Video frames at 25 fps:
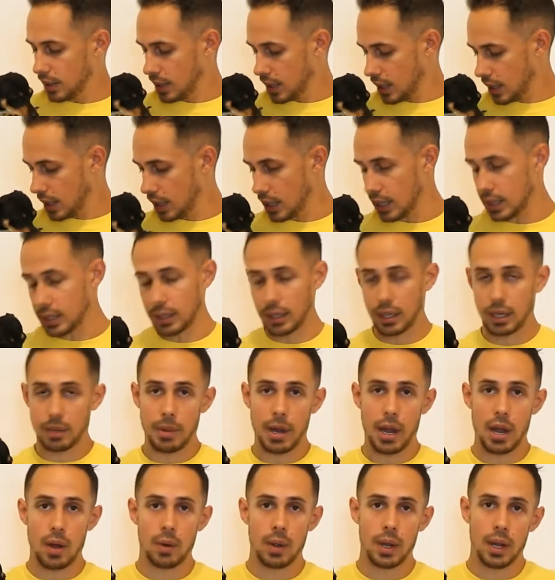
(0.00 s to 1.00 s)
he doesn't come
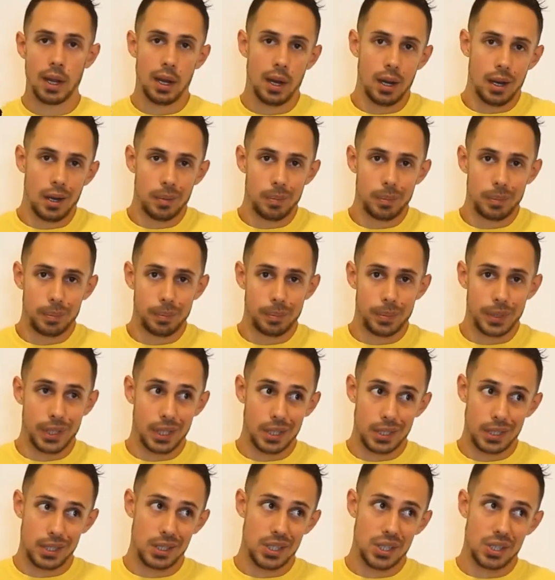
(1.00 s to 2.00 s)
out
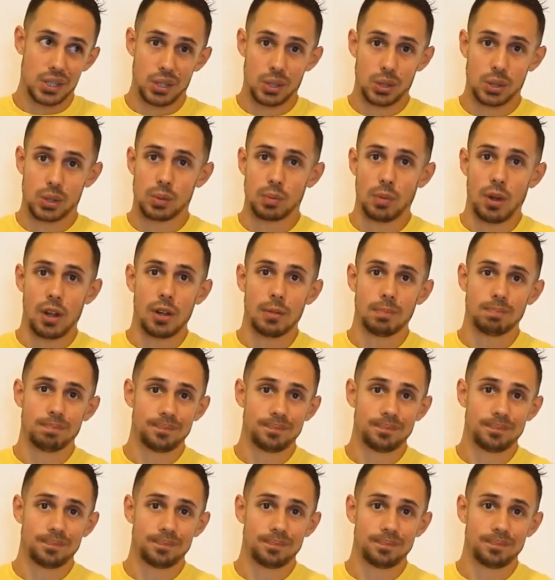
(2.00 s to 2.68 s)
because he's just so small.